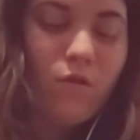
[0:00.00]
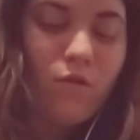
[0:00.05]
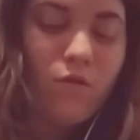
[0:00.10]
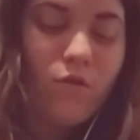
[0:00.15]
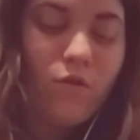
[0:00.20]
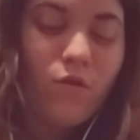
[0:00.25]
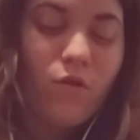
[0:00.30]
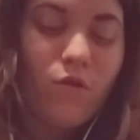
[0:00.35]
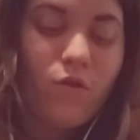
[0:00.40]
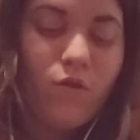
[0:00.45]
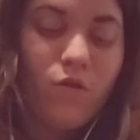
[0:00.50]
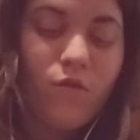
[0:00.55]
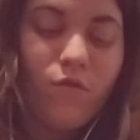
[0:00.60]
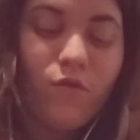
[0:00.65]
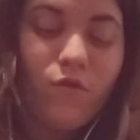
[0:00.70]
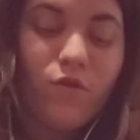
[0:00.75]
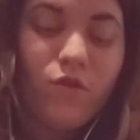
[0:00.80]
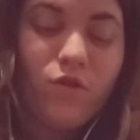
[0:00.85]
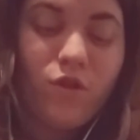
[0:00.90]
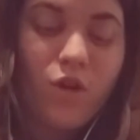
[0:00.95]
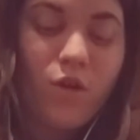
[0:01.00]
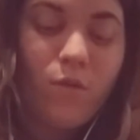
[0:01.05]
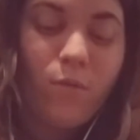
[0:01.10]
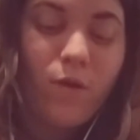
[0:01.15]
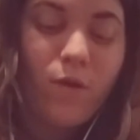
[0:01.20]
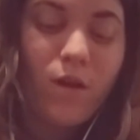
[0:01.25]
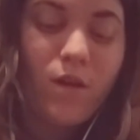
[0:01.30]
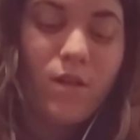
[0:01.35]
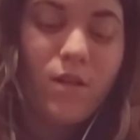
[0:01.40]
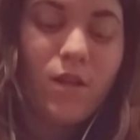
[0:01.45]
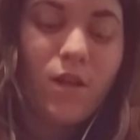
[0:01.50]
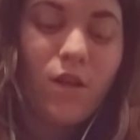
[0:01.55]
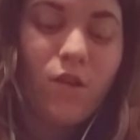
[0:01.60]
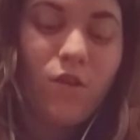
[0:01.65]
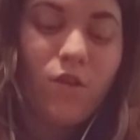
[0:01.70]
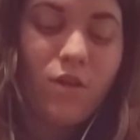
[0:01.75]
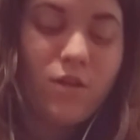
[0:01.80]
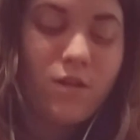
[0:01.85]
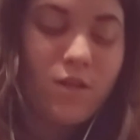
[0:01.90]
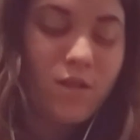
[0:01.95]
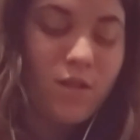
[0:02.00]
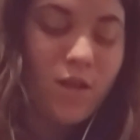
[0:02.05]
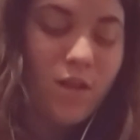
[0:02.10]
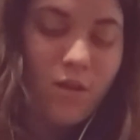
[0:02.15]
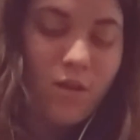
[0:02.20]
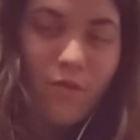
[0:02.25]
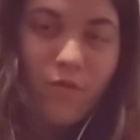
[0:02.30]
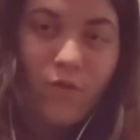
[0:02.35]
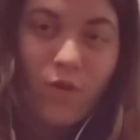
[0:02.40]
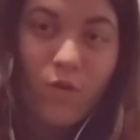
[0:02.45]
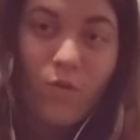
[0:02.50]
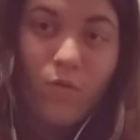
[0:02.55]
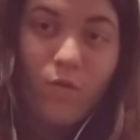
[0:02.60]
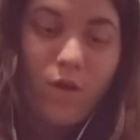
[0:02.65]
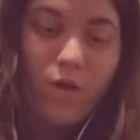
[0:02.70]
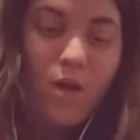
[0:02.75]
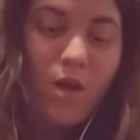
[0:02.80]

The first year we got together, that says I love you.